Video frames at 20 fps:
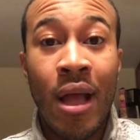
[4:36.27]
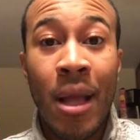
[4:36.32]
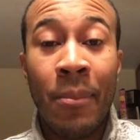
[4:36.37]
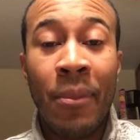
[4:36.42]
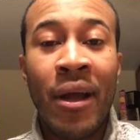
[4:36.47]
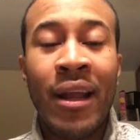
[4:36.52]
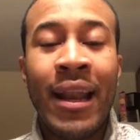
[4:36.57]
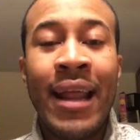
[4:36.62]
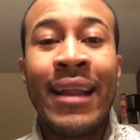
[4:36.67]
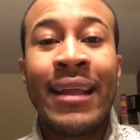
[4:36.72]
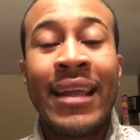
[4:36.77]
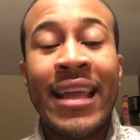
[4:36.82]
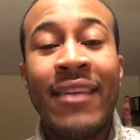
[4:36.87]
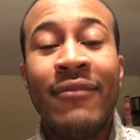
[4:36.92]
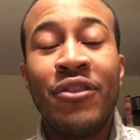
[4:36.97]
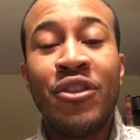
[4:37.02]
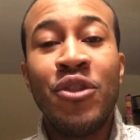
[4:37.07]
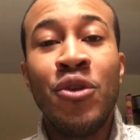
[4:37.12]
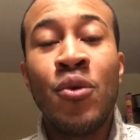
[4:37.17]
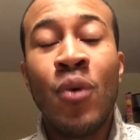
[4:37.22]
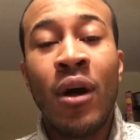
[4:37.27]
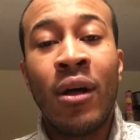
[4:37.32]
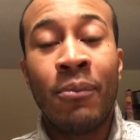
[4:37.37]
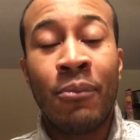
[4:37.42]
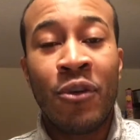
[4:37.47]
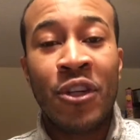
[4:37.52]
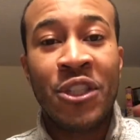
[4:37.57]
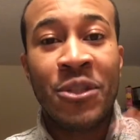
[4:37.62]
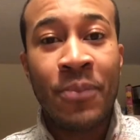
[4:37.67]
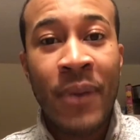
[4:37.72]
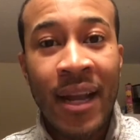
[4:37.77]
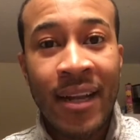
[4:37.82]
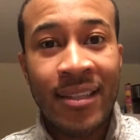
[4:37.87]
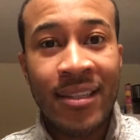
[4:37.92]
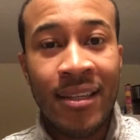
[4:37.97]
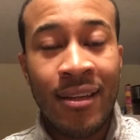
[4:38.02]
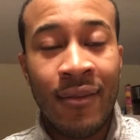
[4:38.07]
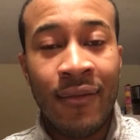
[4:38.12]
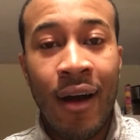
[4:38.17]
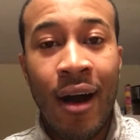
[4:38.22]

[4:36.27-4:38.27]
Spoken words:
but it gives you a perspective